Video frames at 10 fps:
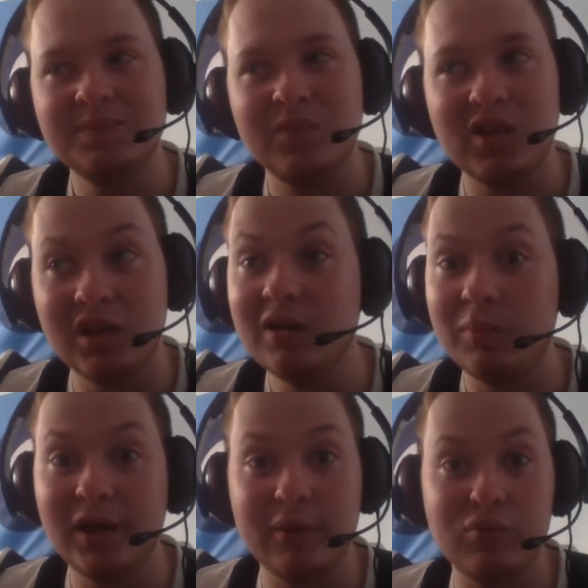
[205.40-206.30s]
They did
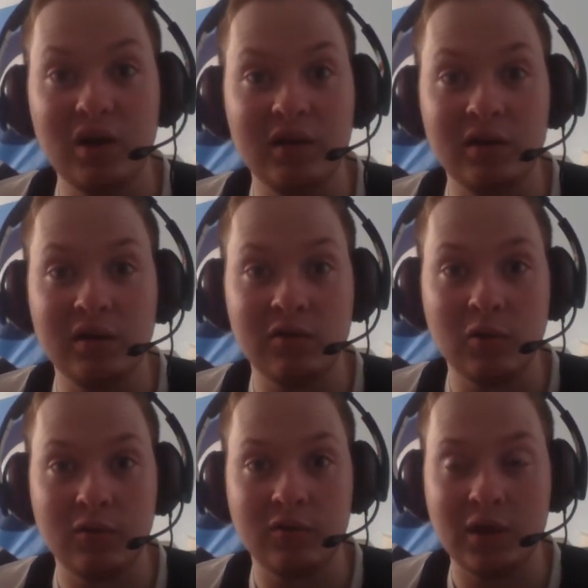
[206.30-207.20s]
play brilliantly,
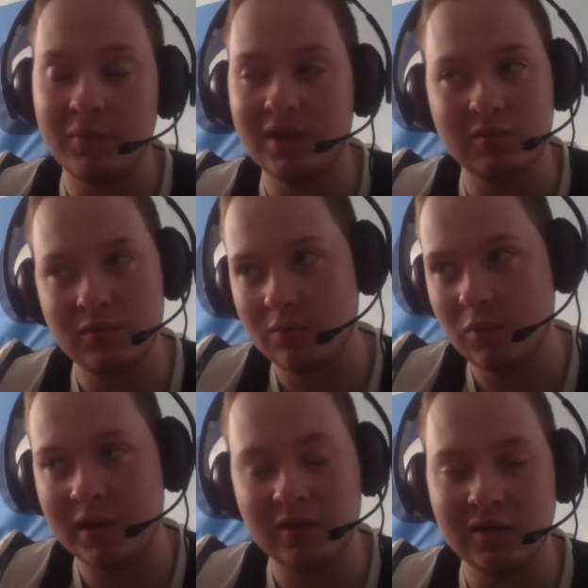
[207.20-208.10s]
Swansea.
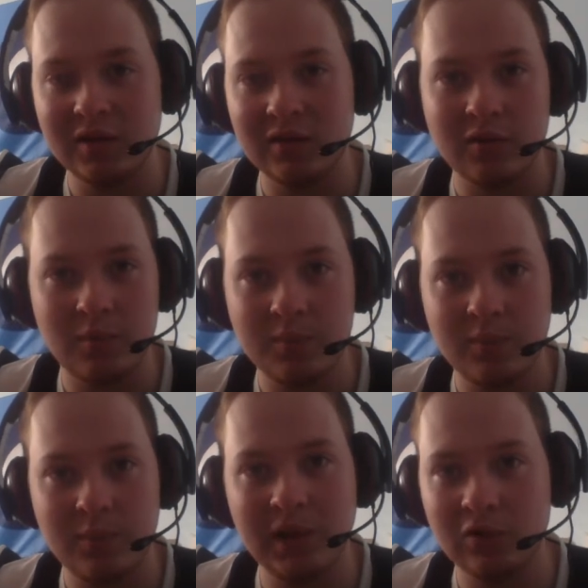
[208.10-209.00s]
When they did it, the
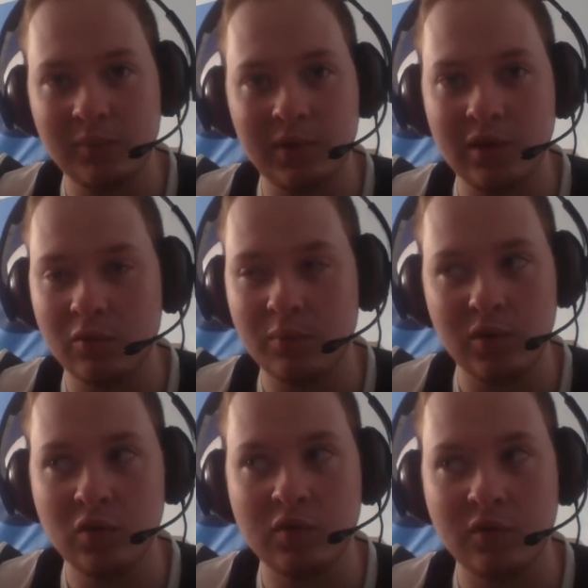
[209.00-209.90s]
build-up play was
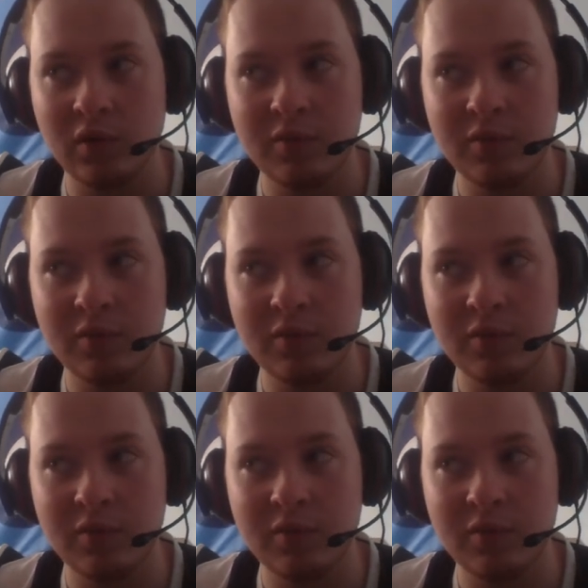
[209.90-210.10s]
beautiful.